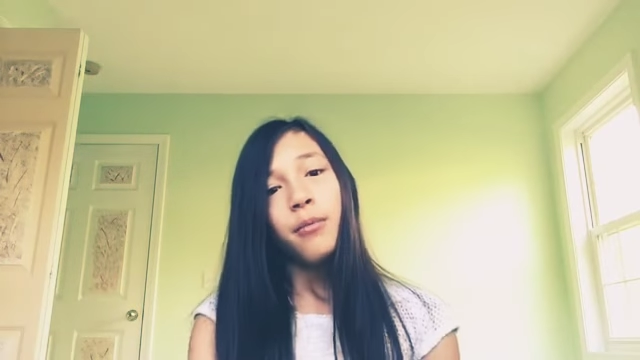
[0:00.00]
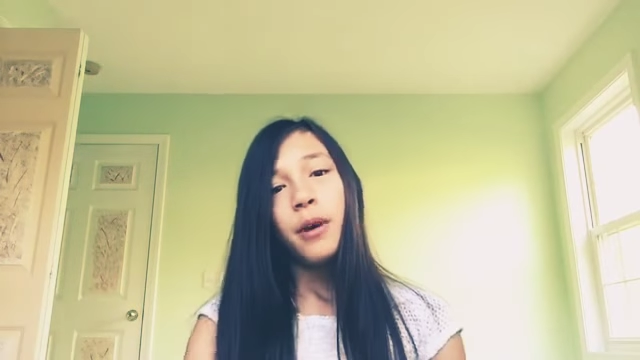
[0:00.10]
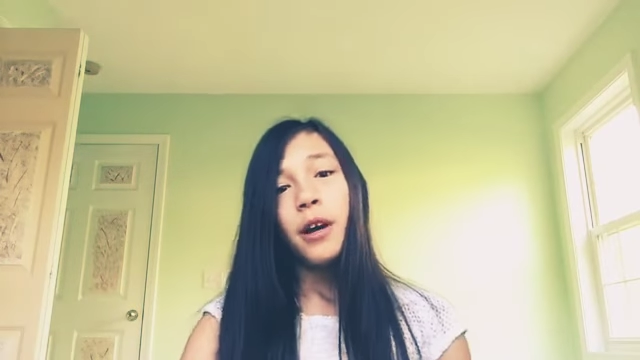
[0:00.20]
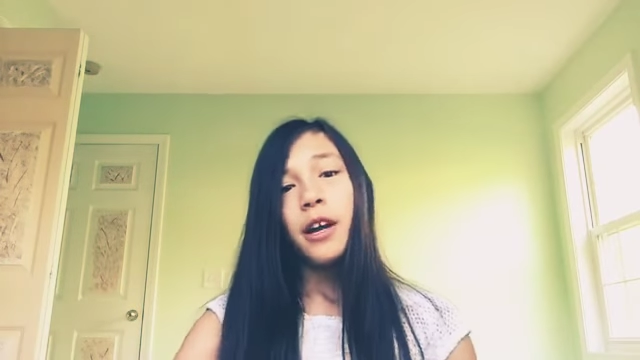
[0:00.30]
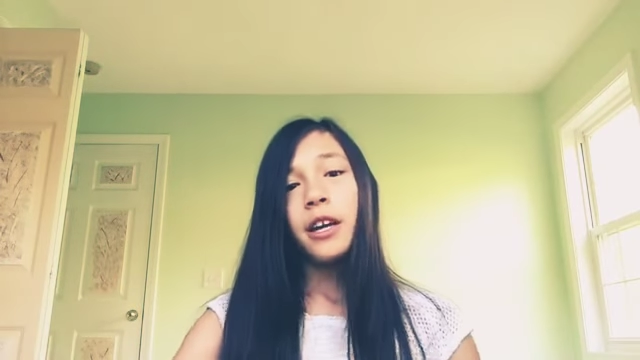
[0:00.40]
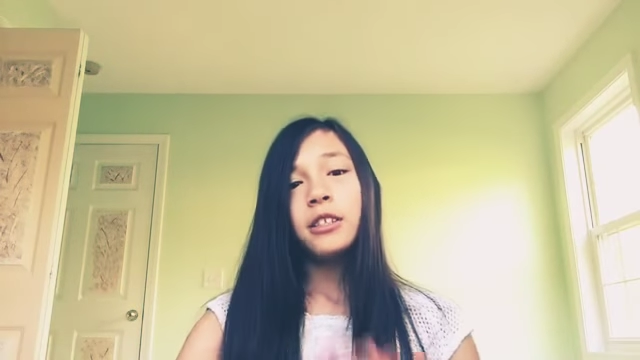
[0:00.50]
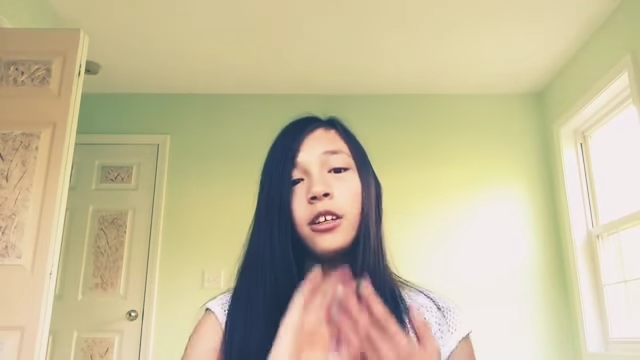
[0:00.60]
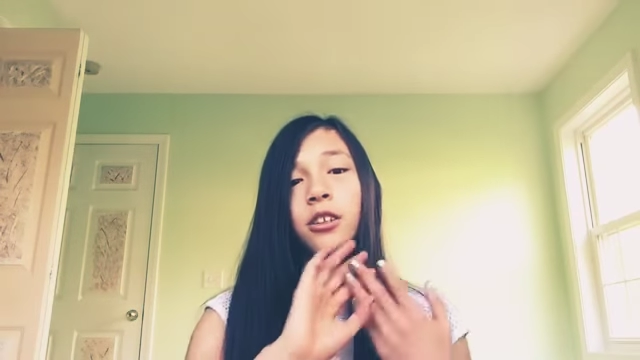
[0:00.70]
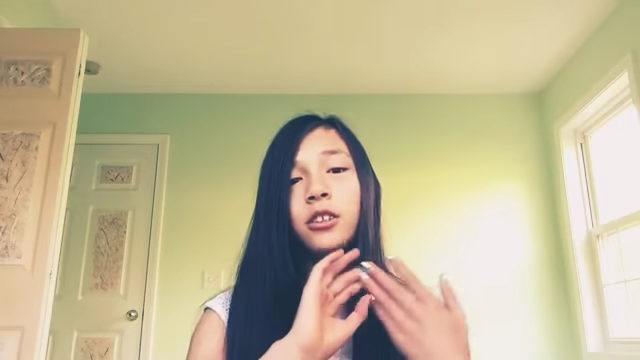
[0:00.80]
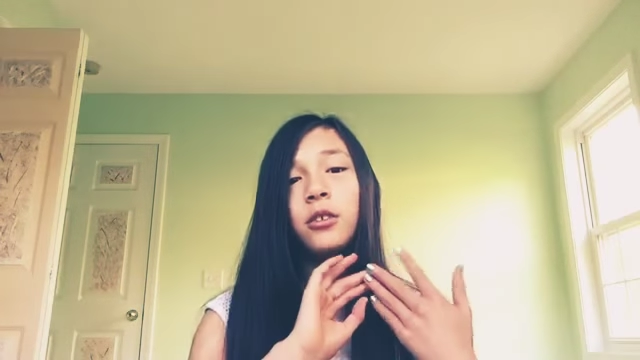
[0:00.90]
But it's
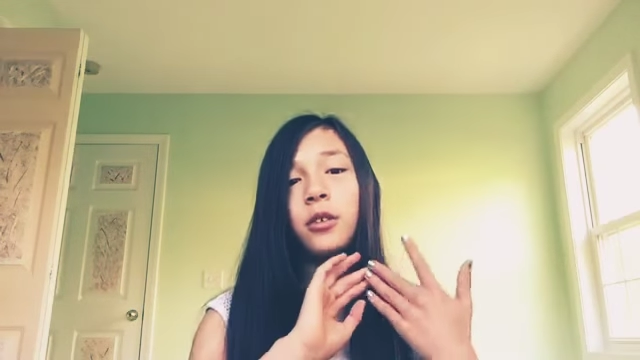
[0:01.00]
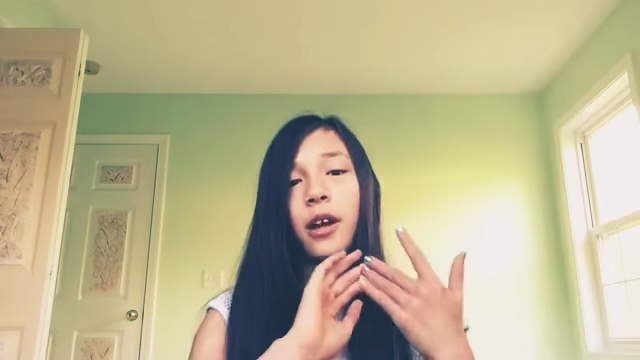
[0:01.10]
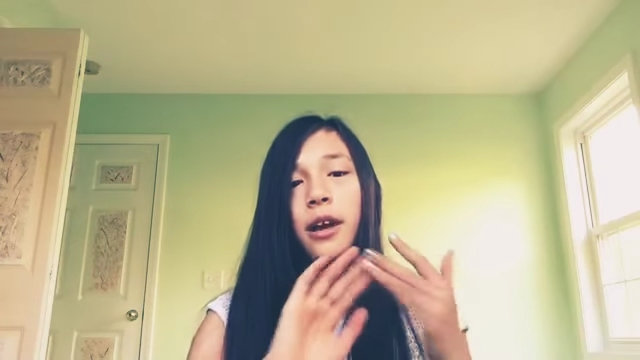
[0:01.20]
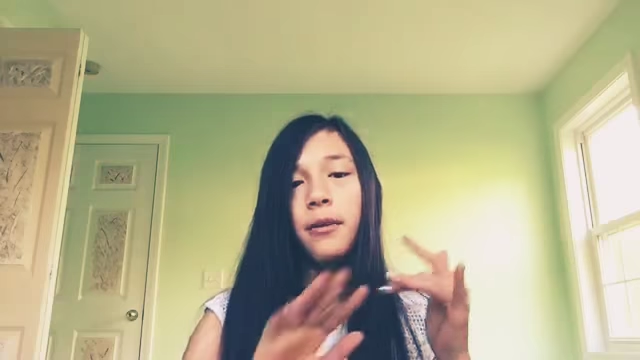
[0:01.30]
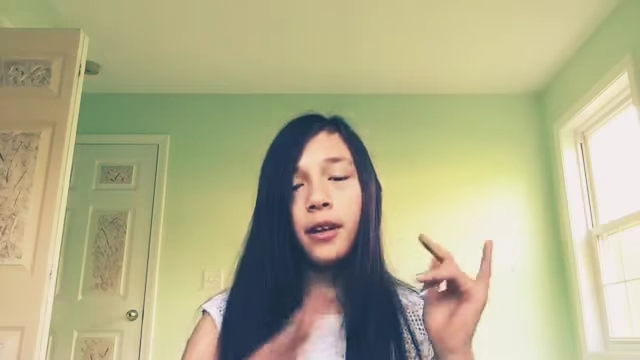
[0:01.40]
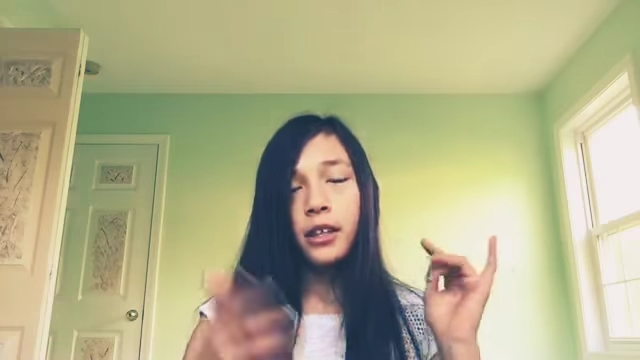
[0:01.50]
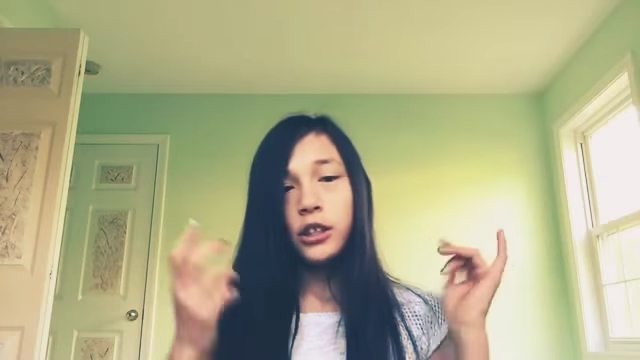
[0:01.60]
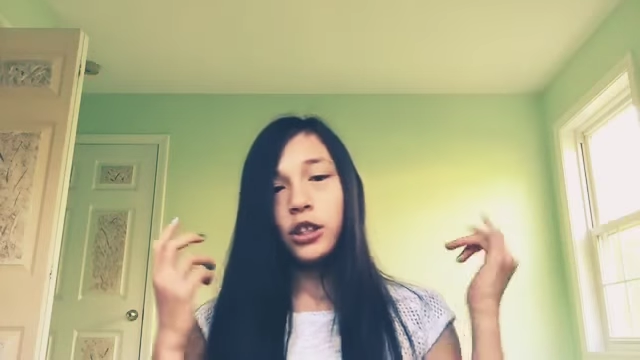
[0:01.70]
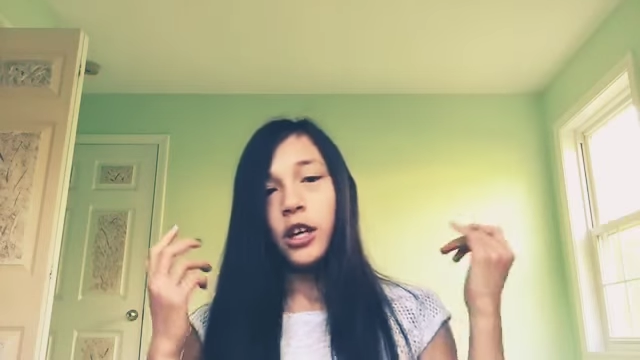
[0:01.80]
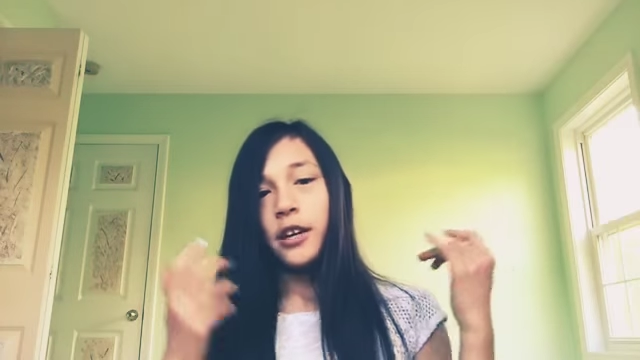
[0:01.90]
also okay, we're
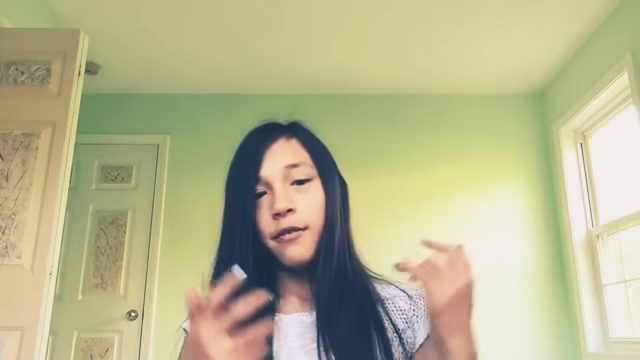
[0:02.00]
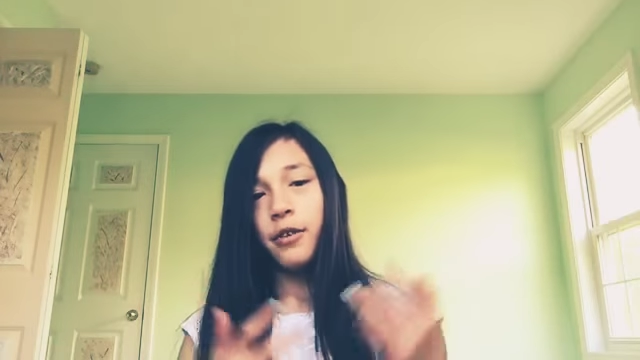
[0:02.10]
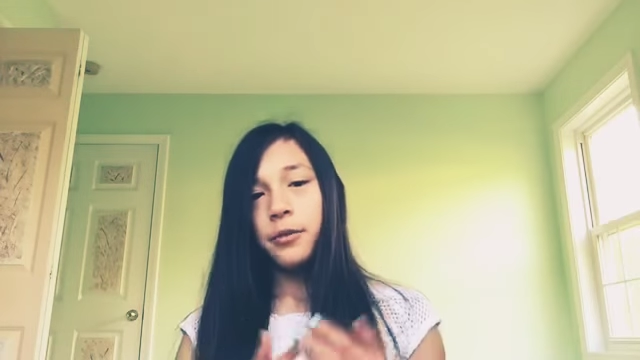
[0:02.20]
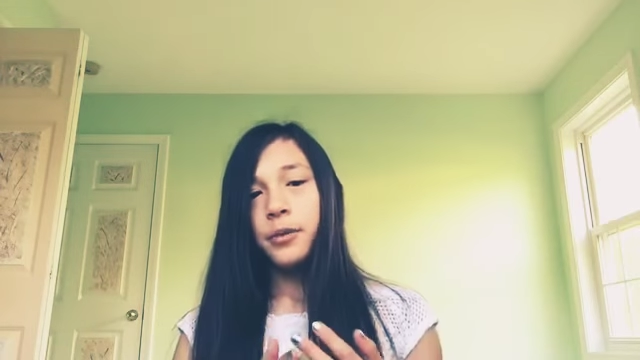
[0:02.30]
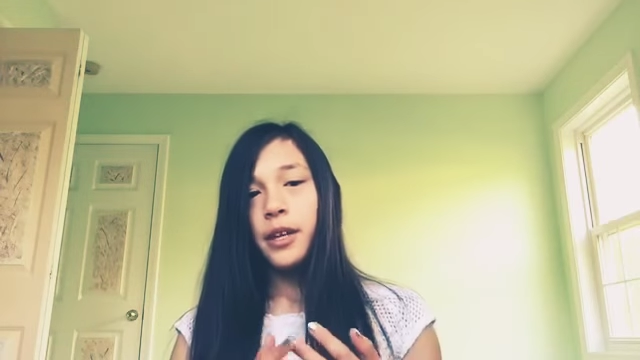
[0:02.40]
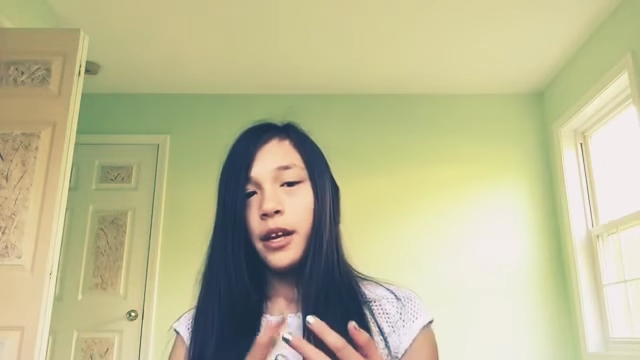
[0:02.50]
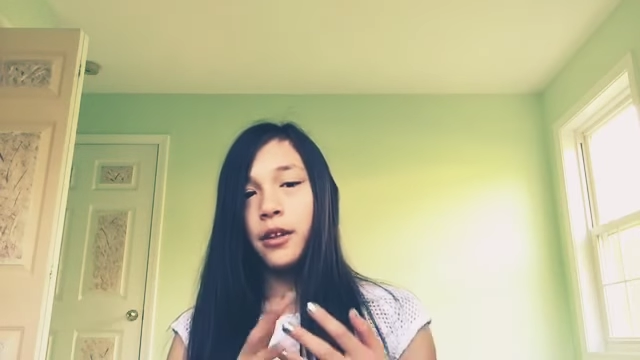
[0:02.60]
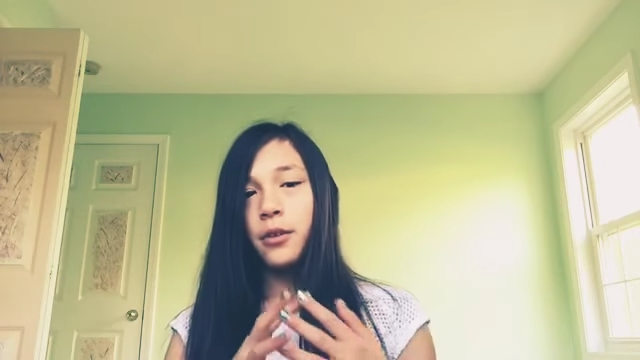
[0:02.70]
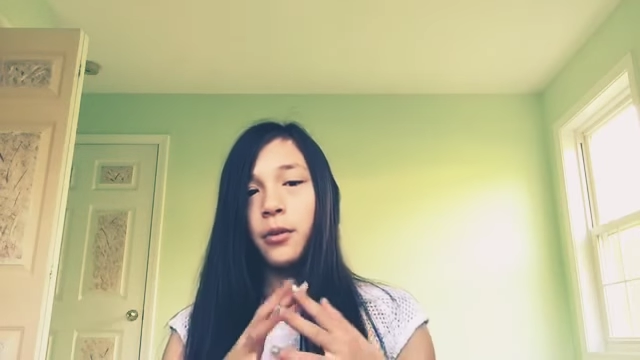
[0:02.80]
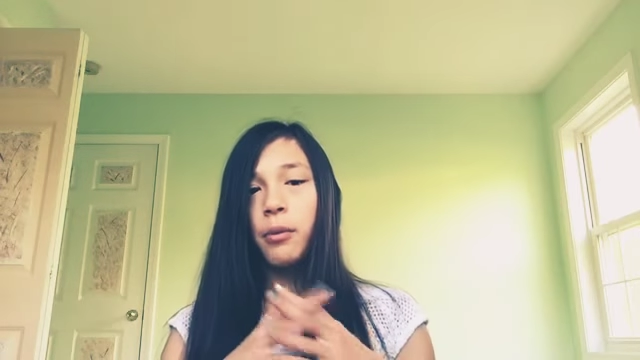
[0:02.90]
gonna try to film
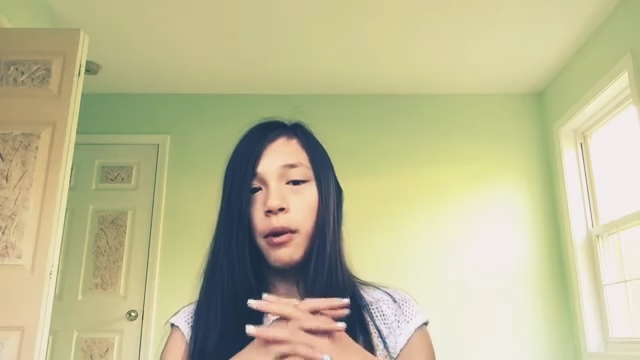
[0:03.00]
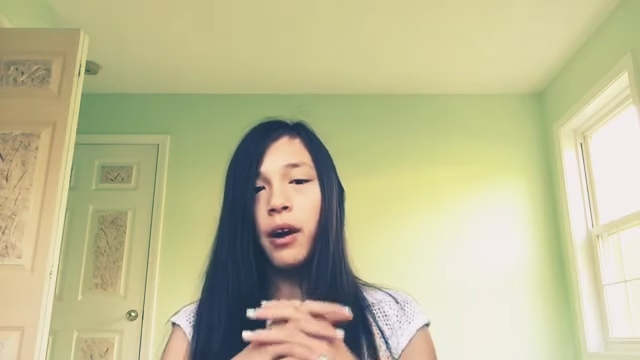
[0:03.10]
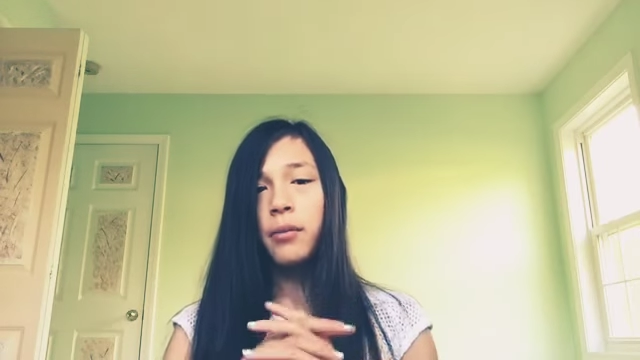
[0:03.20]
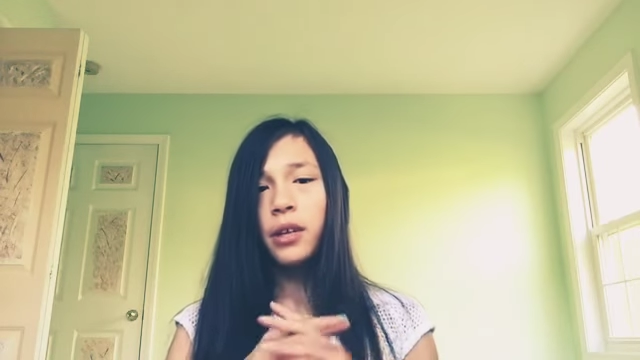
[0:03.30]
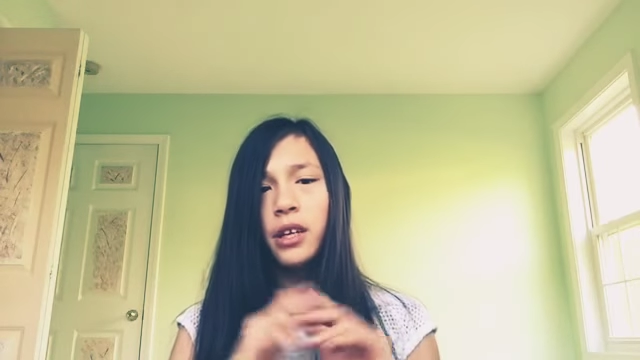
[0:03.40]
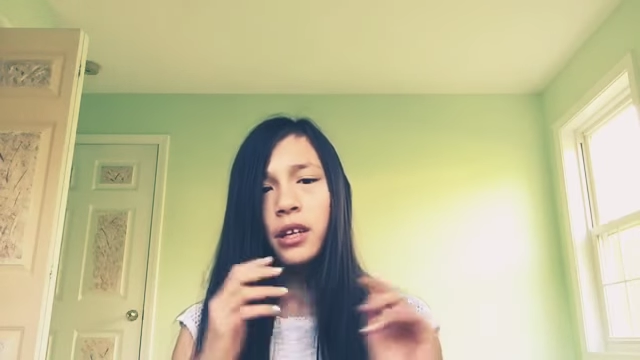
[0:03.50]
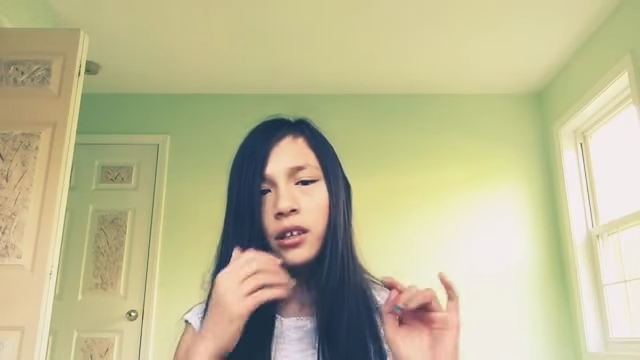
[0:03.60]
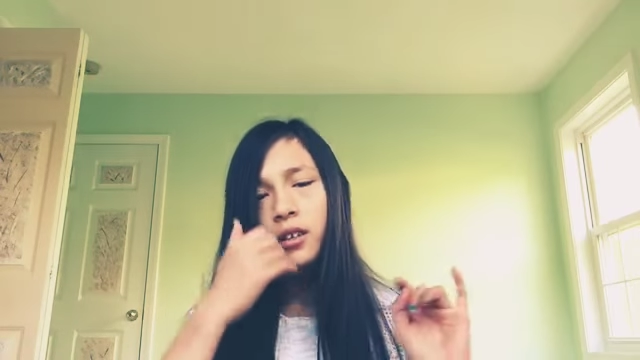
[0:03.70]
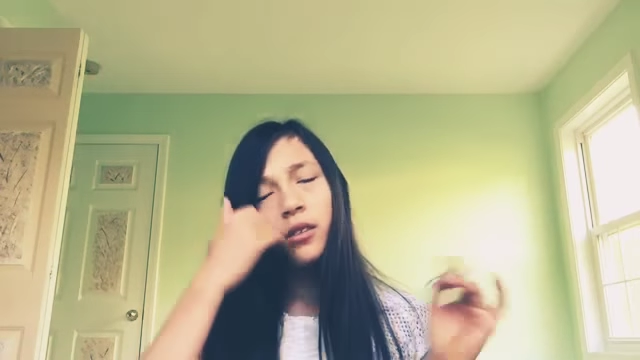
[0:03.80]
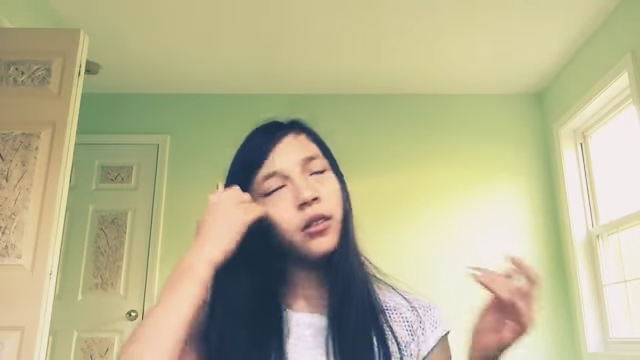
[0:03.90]
together. We're probably gonna